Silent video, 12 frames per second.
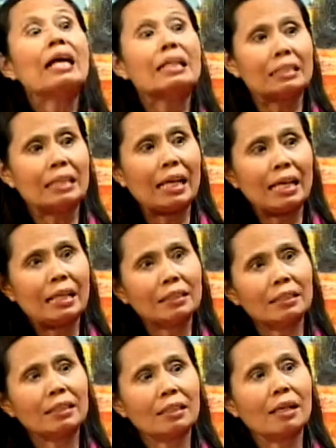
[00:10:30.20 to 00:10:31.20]
a day
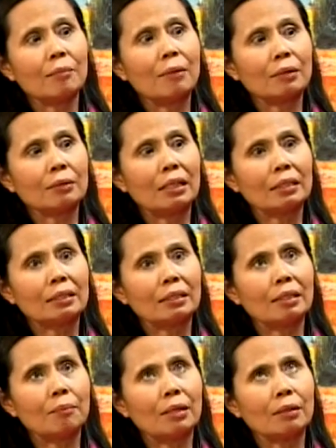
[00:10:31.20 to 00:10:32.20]
until about
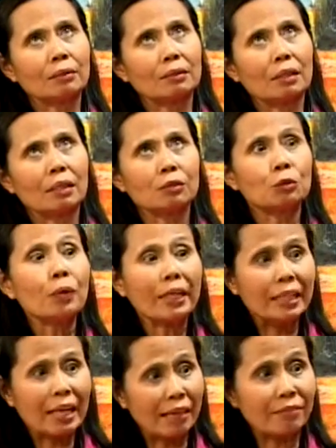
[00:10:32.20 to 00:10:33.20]

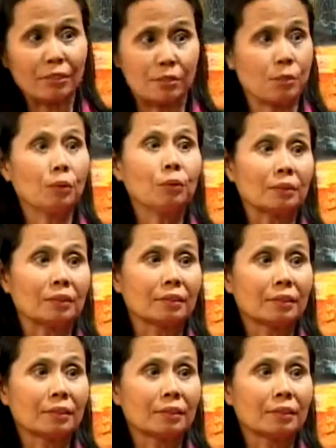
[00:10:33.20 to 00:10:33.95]
2.5 years old.